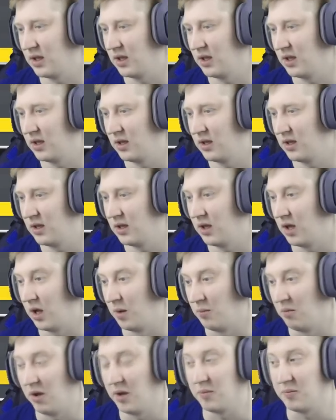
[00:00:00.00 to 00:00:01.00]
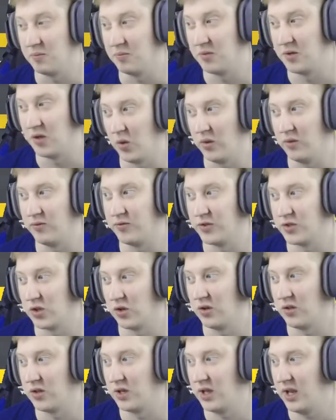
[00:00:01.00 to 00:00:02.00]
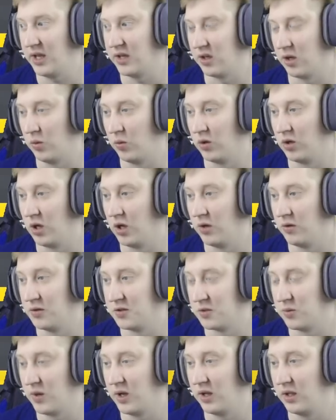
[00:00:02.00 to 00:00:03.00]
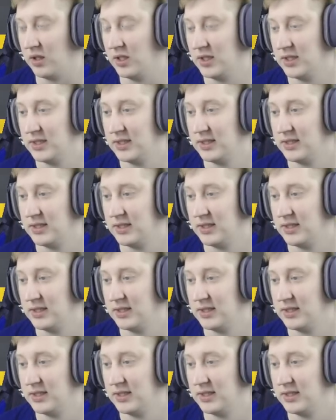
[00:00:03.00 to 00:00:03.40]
uh, I might go in for Jonathan Leko on loan as well.